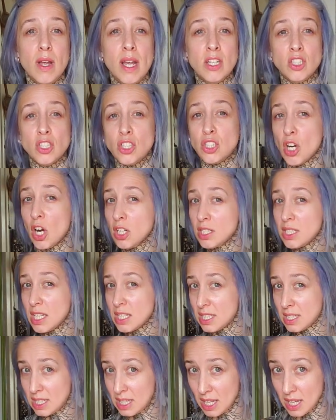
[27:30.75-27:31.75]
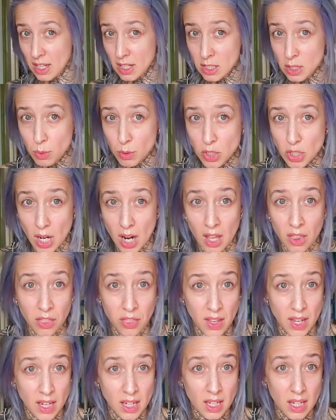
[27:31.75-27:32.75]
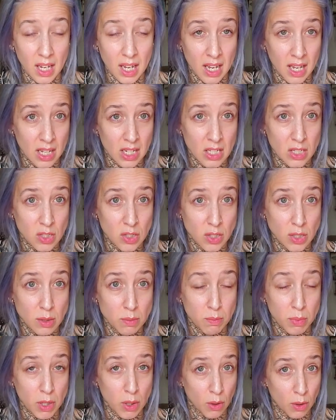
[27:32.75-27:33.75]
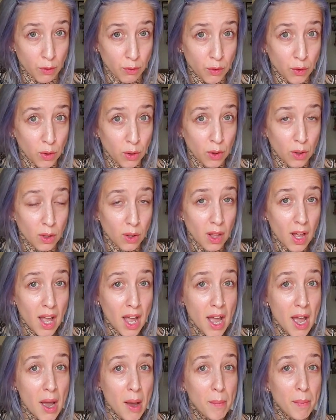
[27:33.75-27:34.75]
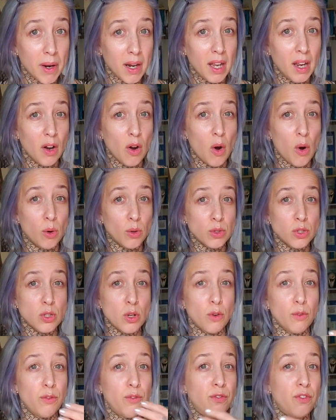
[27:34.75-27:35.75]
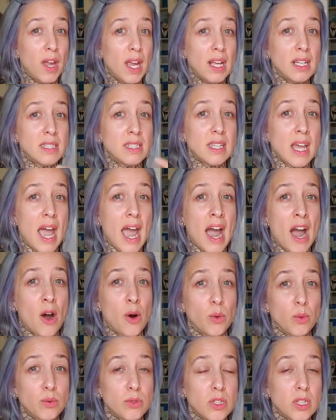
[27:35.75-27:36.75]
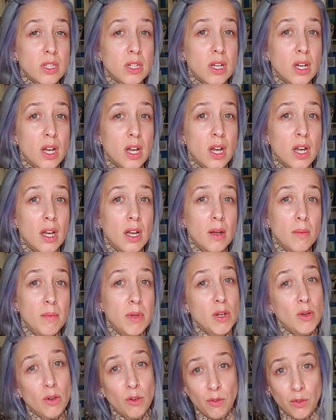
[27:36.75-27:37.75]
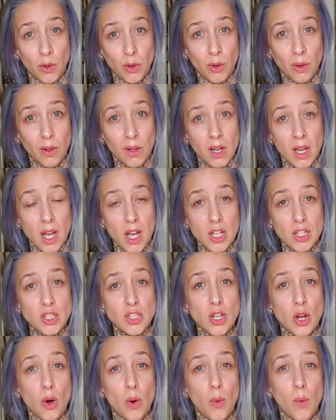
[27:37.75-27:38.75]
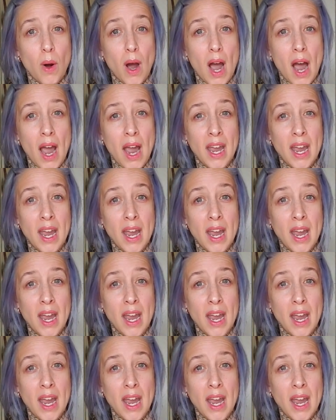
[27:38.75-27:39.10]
starts as this, which I think is beautiful, but it also fades out beautiful. So